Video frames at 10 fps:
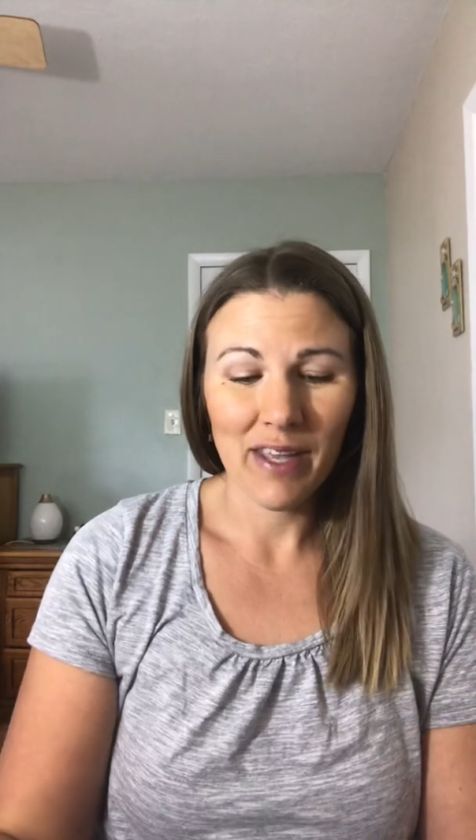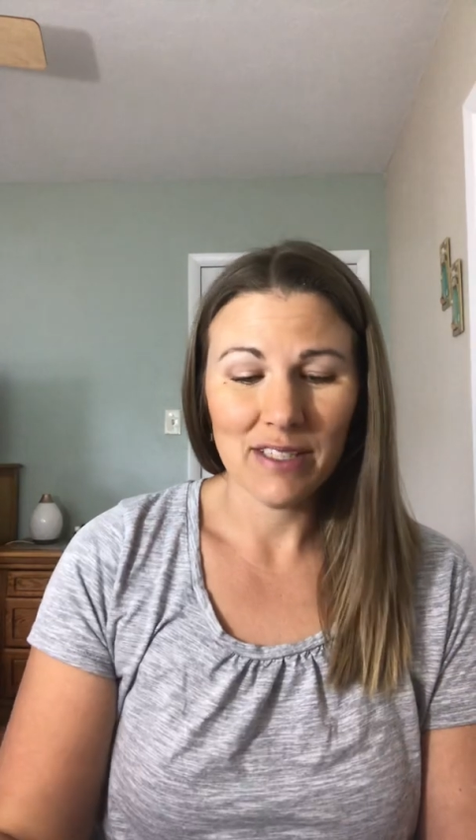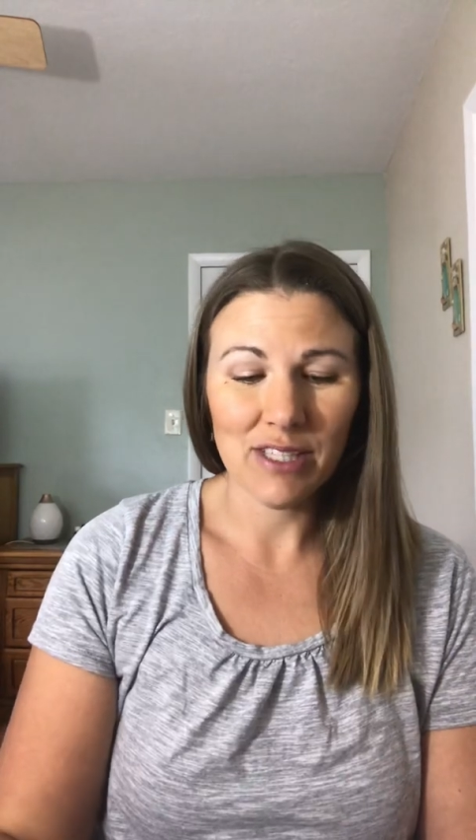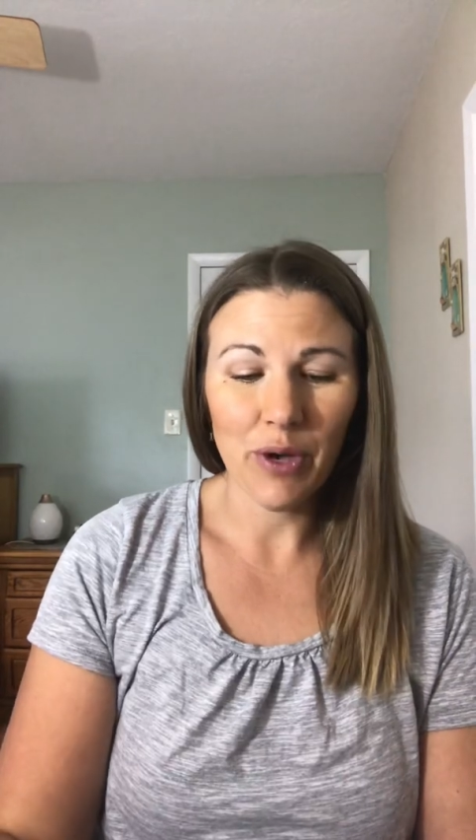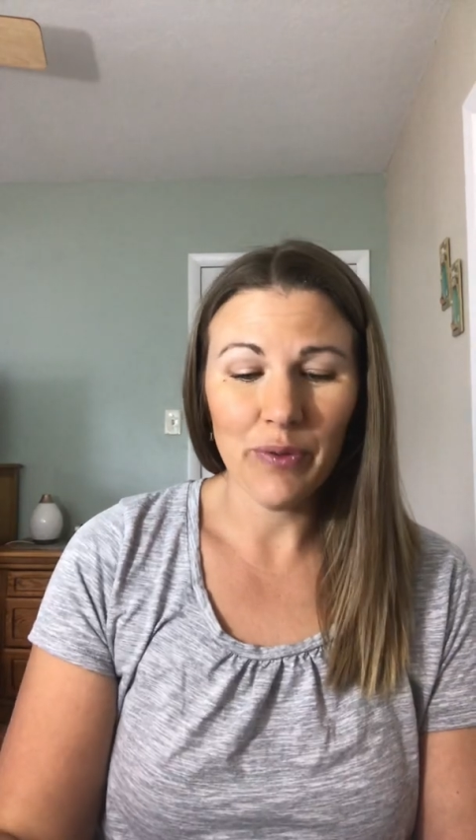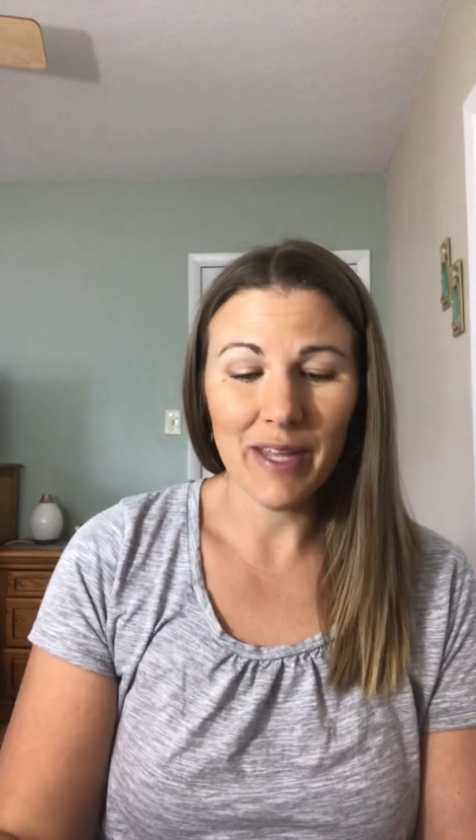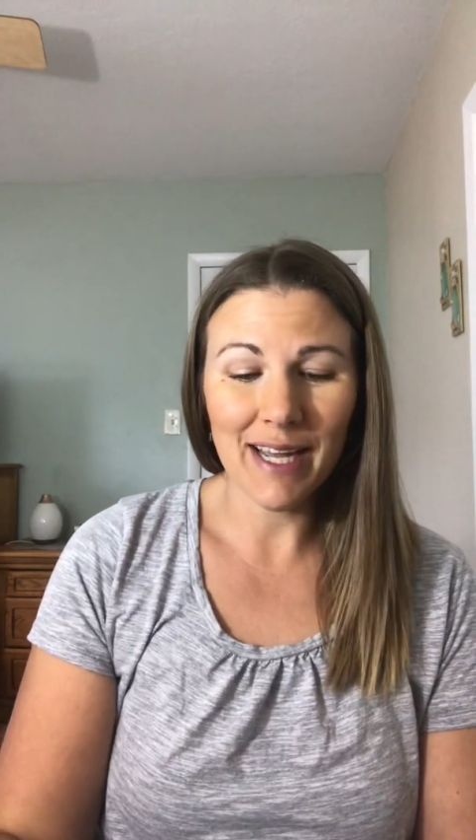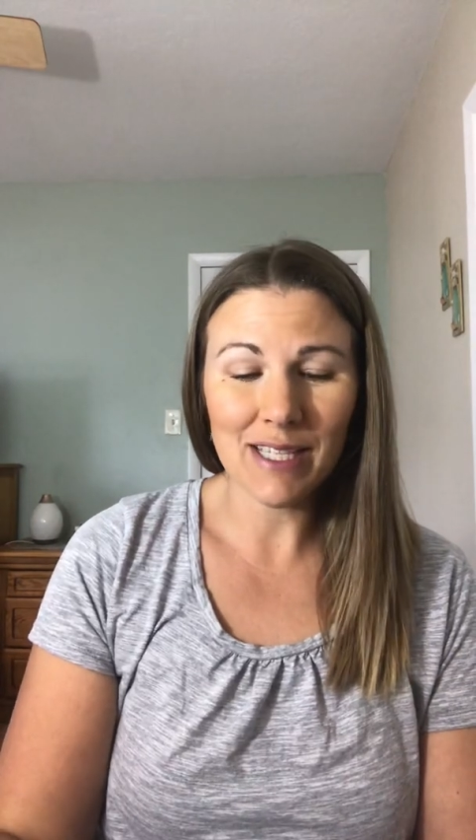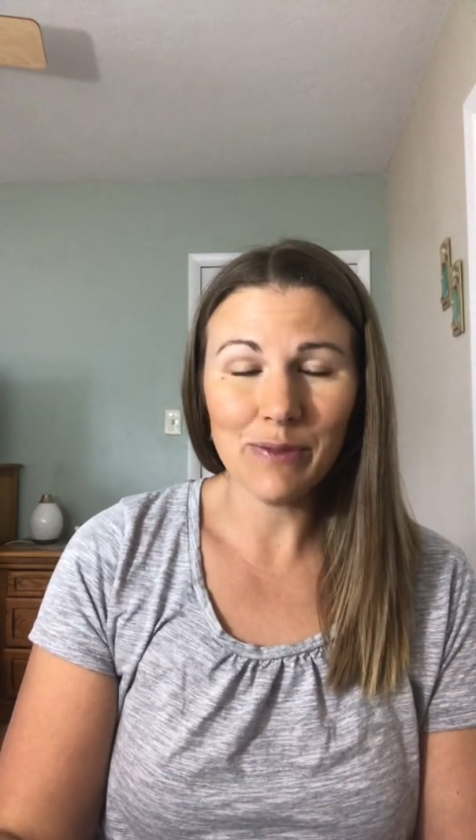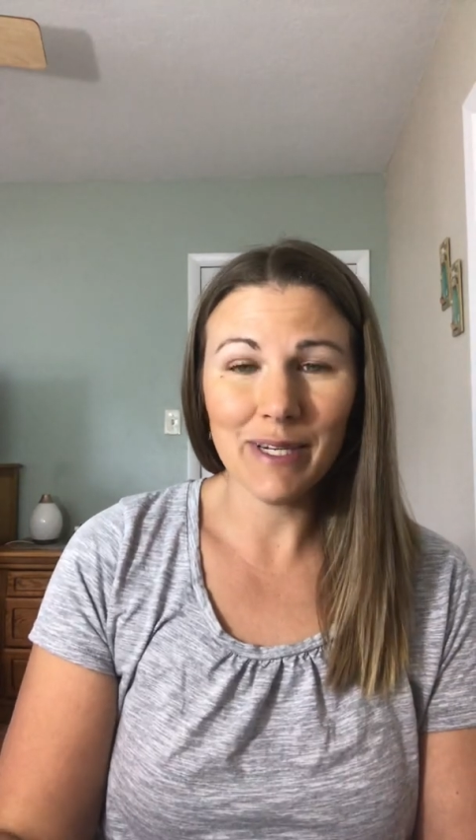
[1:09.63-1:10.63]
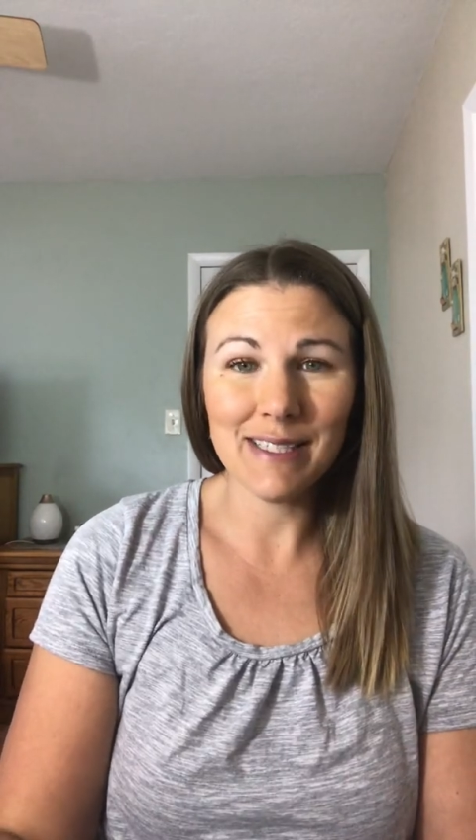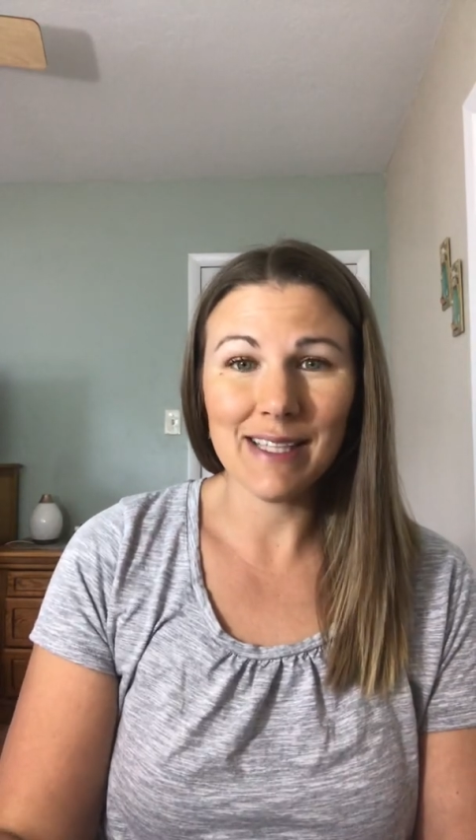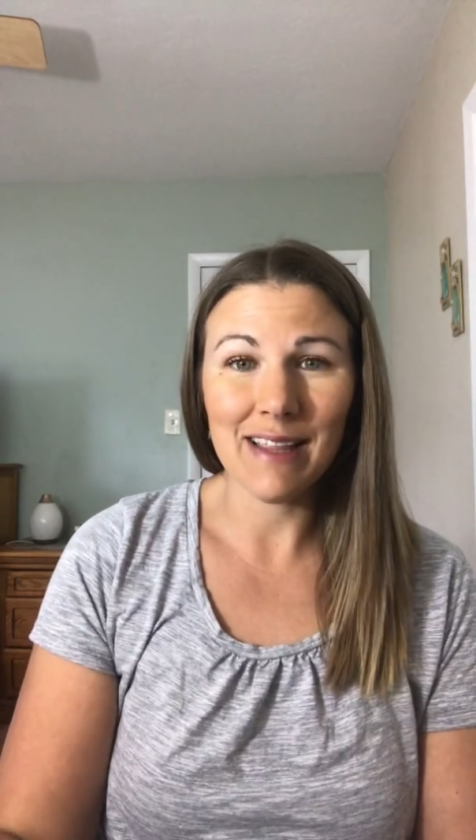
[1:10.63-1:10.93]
So the next one is the